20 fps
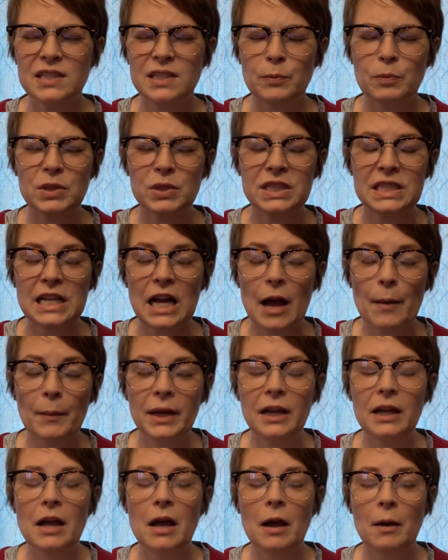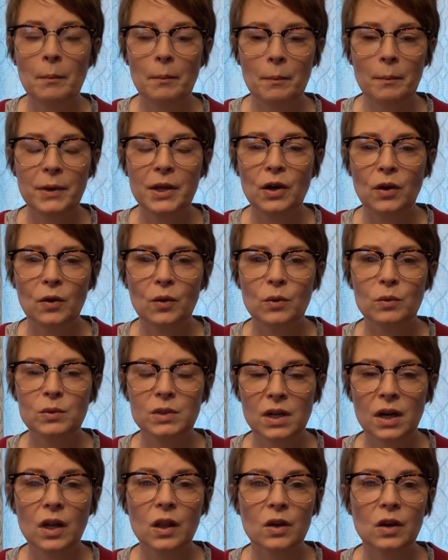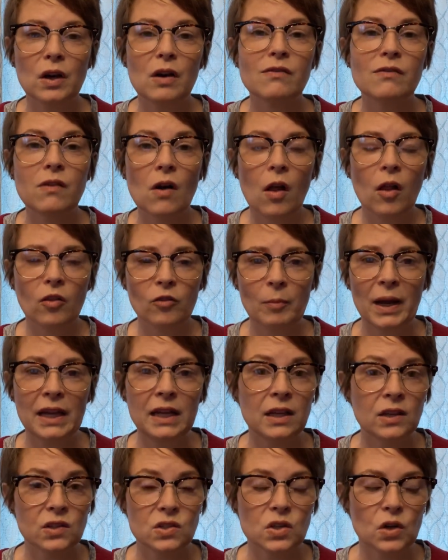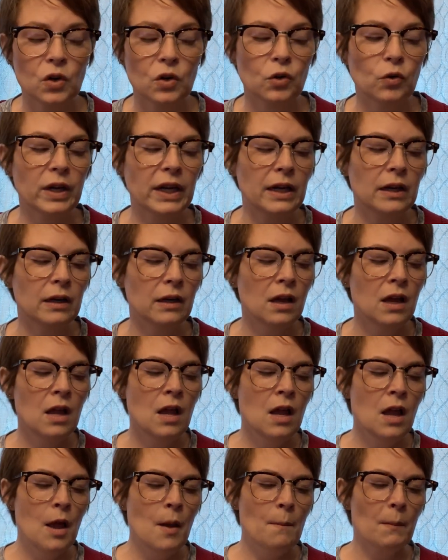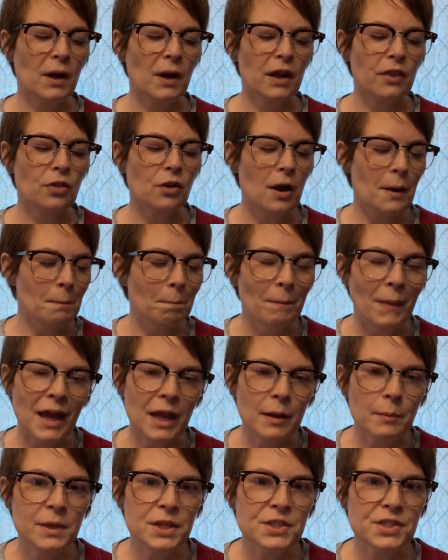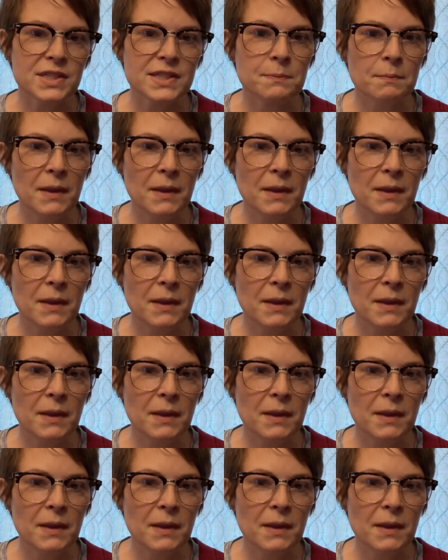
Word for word: The predominant, um, you know, color of all of my inks are green. But I thought maybe, just